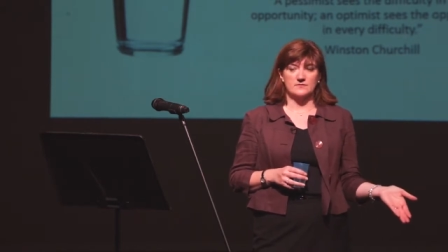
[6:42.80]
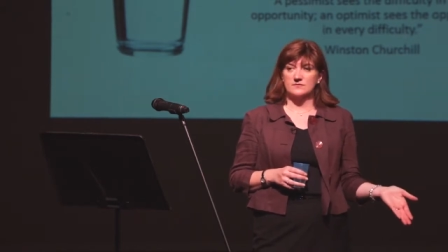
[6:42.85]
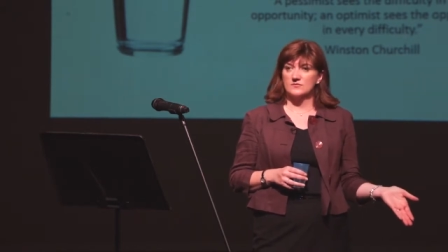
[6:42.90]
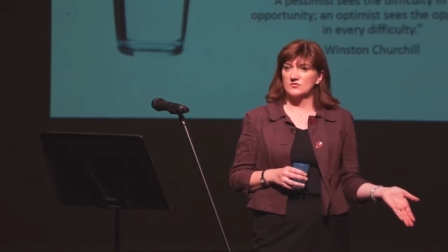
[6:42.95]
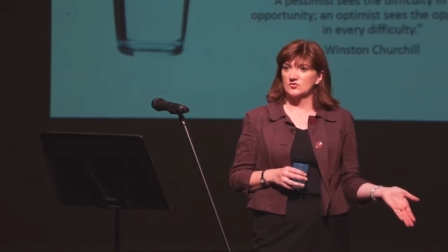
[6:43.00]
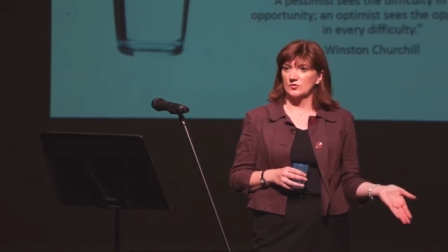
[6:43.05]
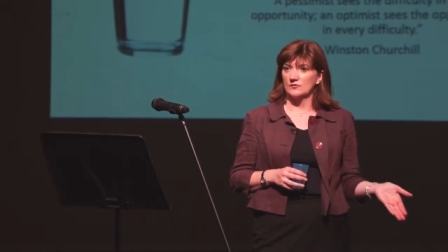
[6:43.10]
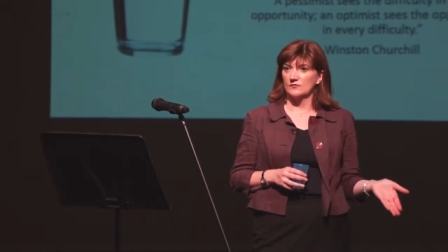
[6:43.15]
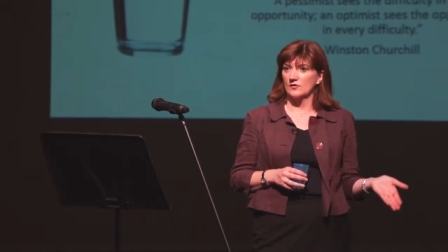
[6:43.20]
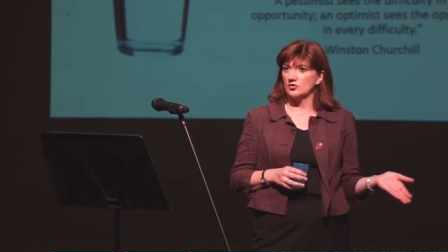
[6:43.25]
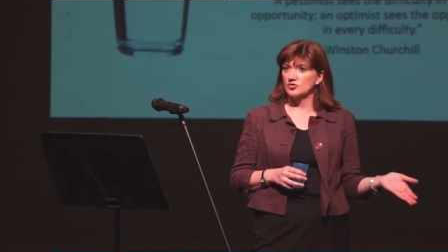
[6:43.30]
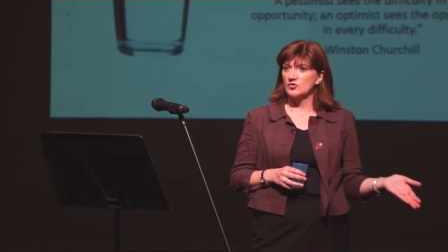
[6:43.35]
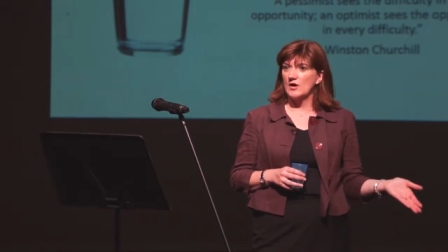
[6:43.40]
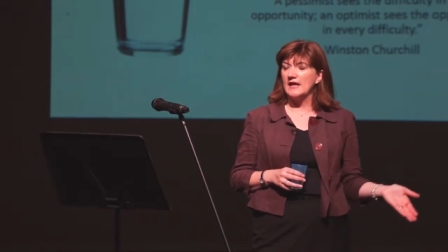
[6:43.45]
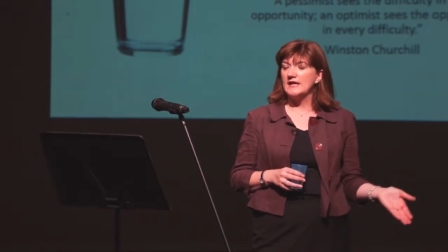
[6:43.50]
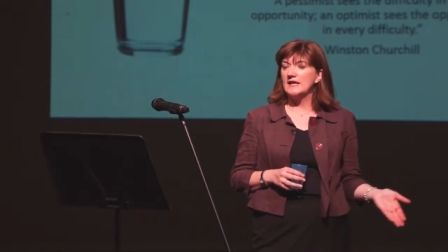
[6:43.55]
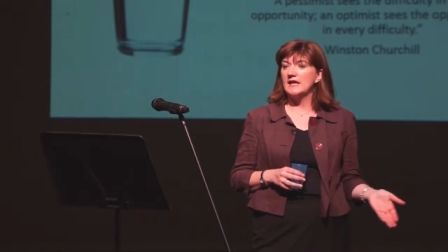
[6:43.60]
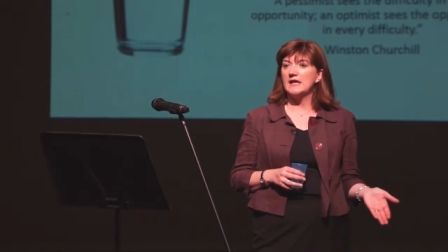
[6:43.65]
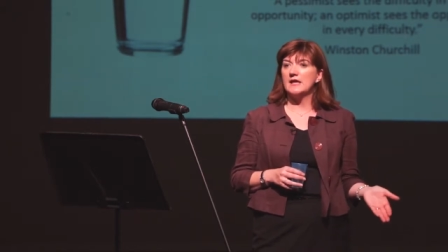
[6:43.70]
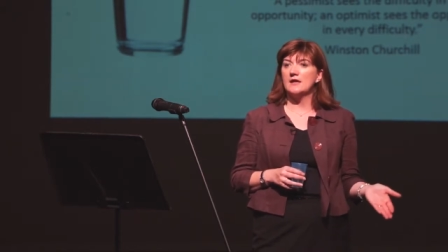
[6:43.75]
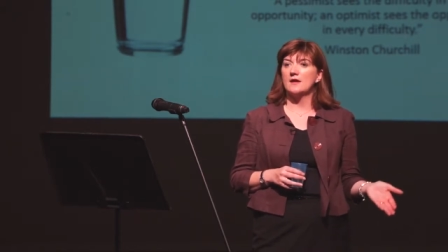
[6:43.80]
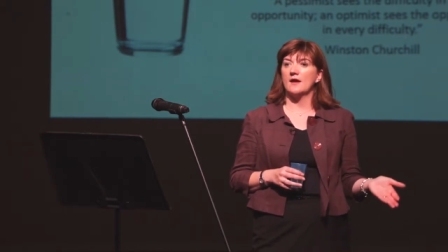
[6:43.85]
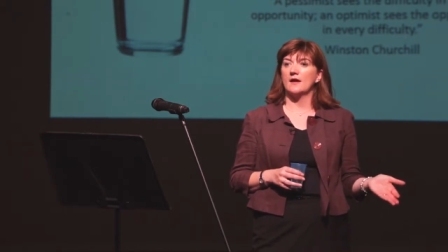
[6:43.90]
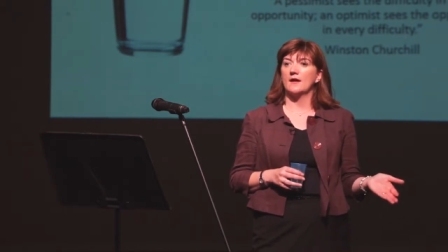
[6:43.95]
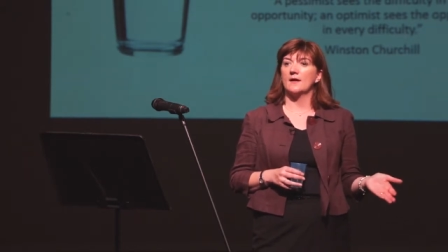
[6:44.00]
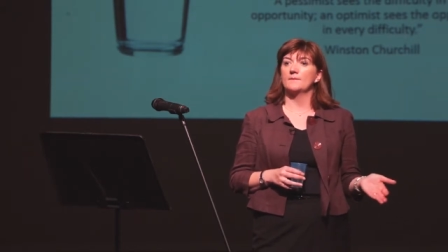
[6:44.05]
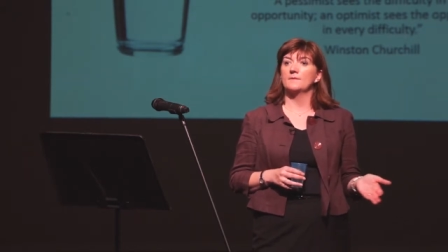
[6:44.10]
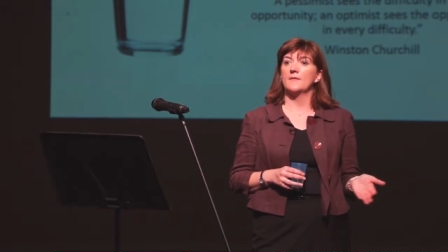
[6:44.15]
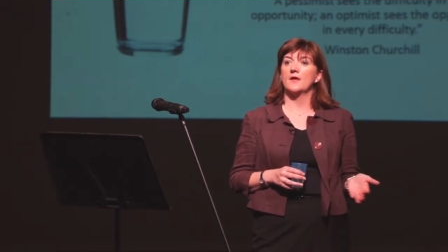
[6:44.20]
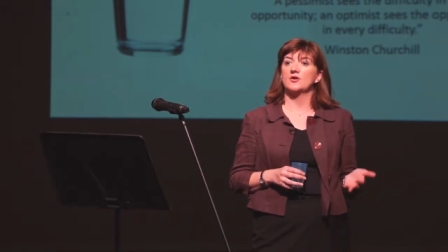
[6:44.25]
sort of a trainee,
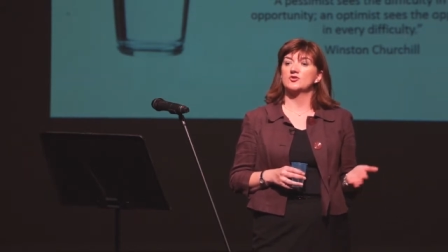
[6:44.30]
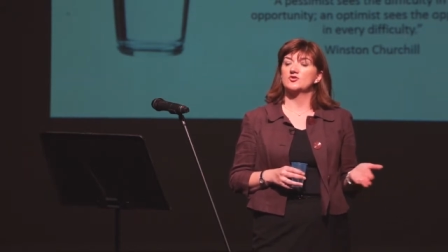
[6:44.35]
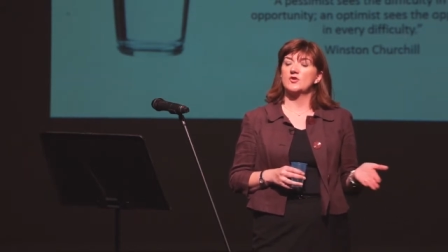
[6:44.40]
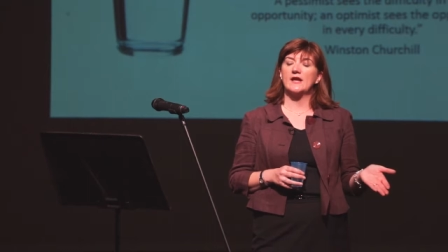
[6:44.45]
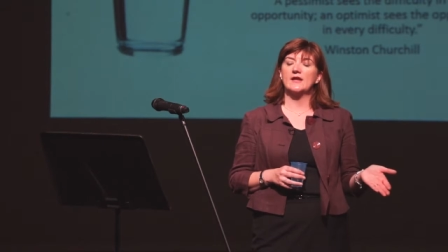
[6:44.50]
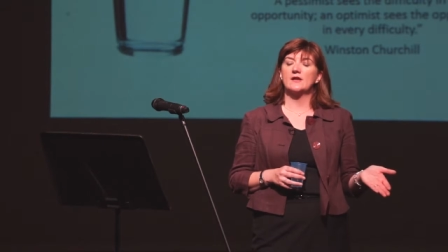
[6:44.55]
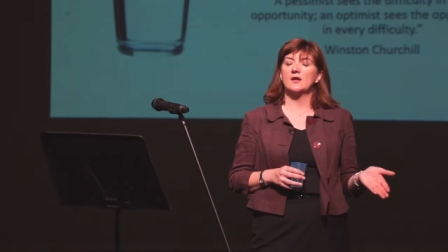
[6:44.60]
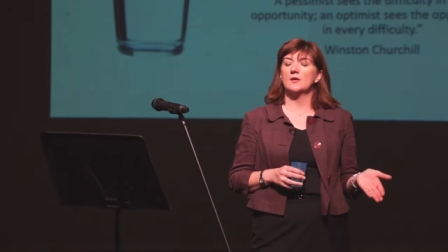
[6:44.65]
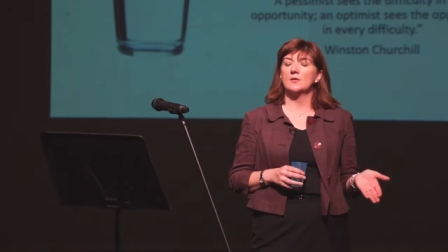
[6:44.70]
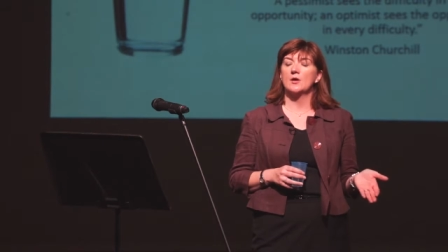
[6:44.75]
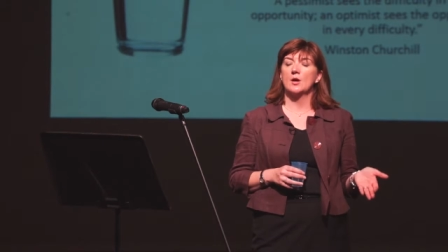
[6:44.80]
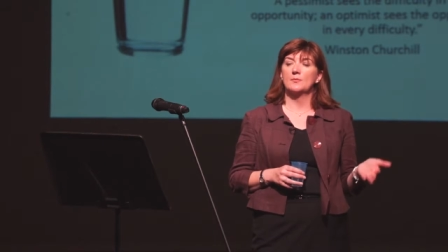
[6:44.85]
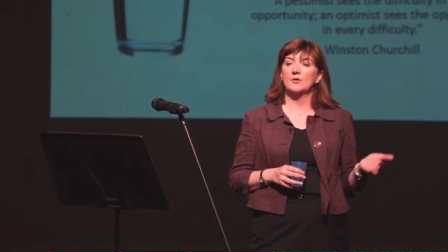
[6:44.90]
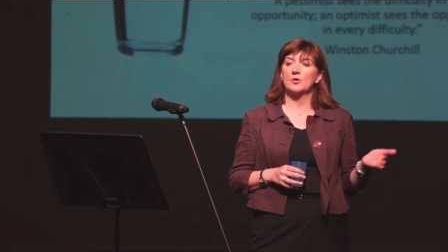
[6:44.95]
a trainer,